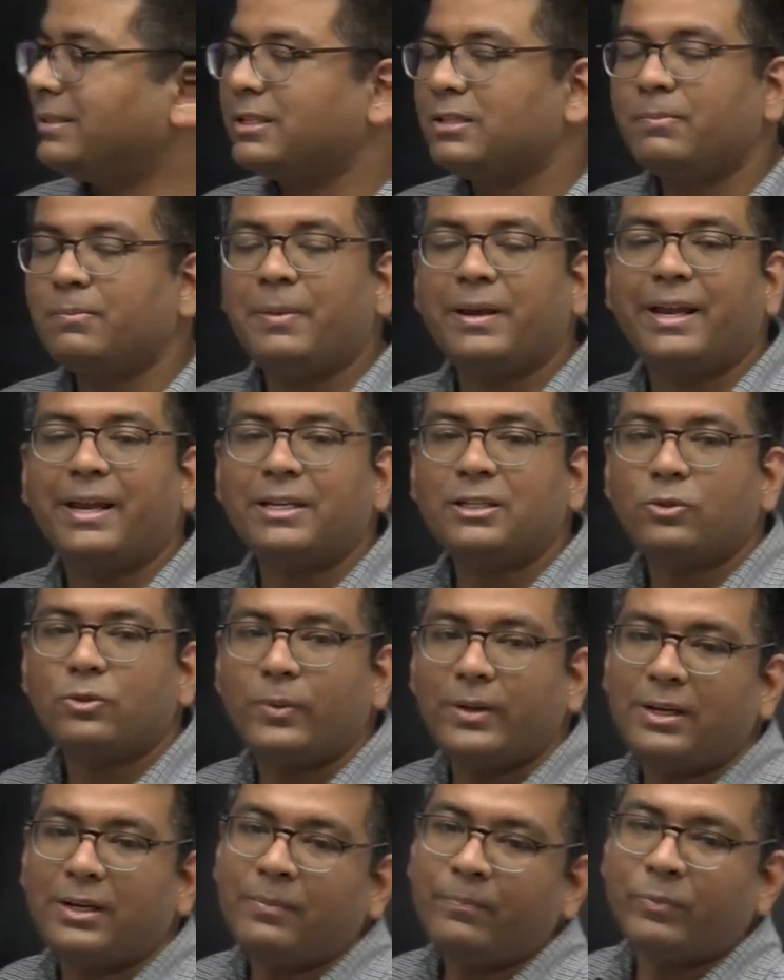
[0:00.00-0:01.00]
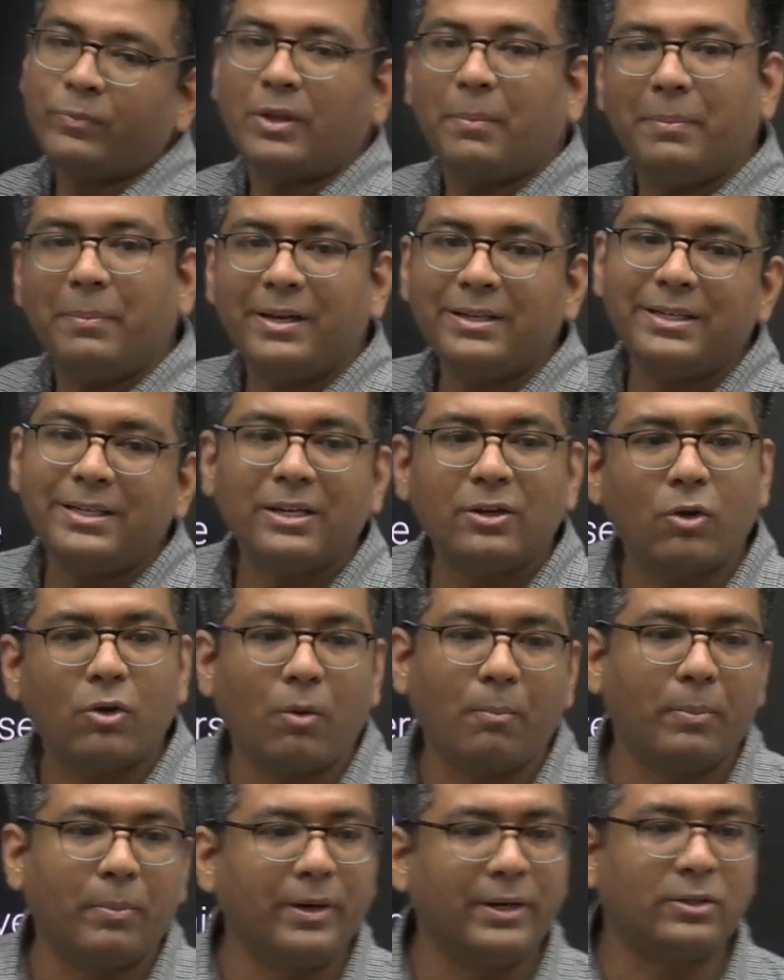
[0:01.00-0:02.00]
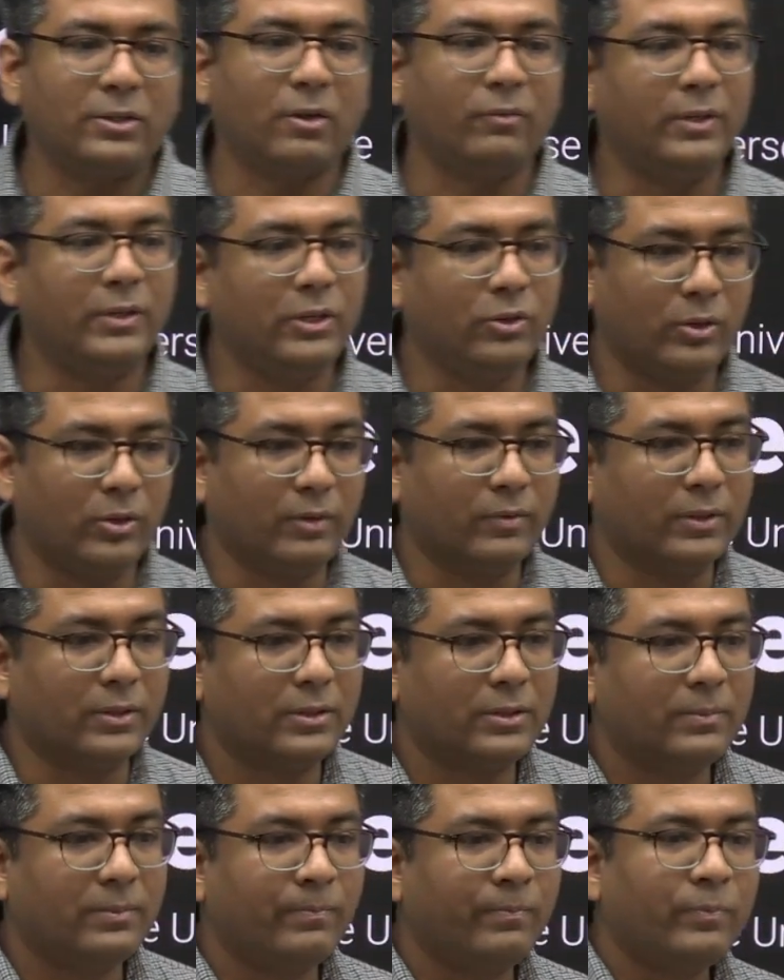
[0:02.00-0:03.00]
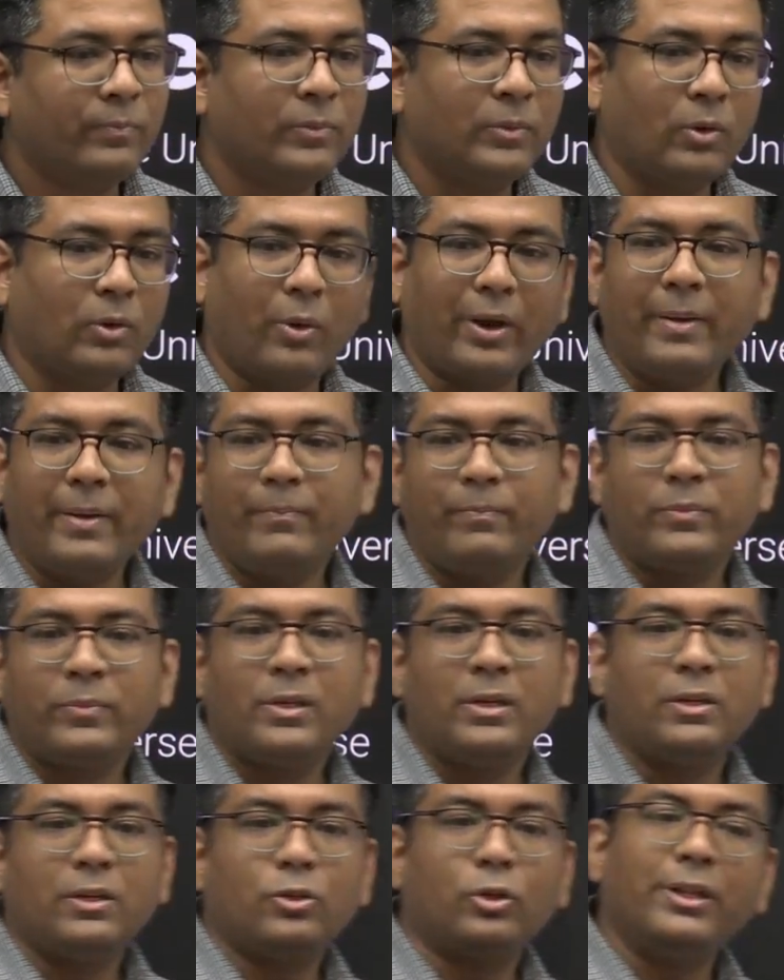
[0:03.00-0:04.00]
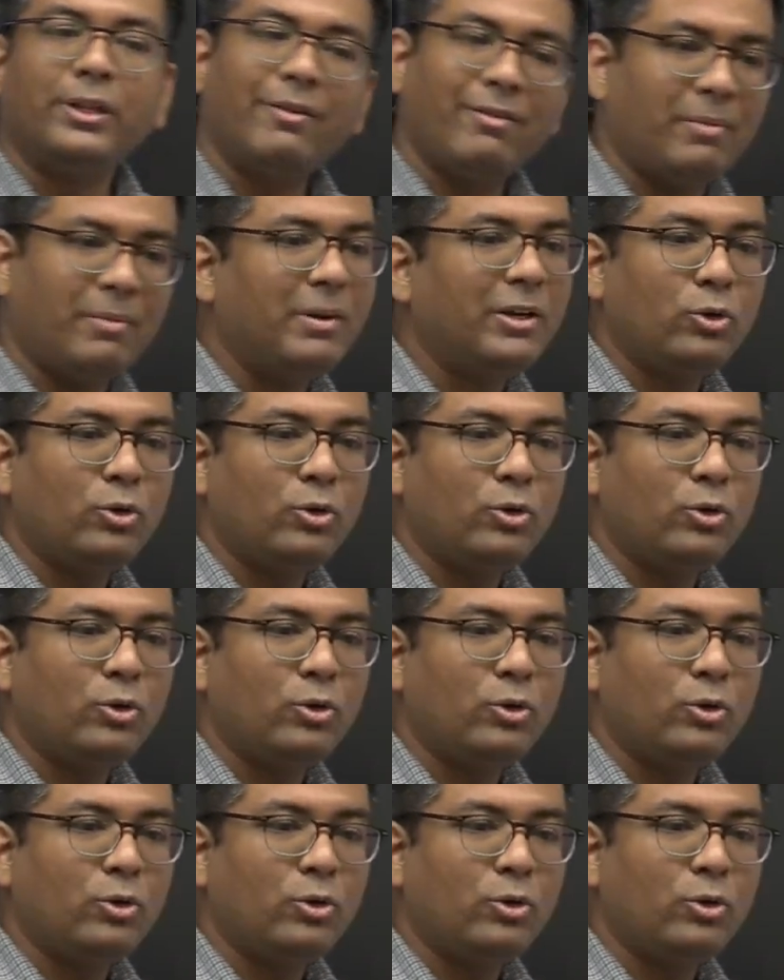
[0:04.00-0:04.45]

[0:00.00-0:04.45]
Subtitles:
begins with the basic components of the universe. Okay, so there will be two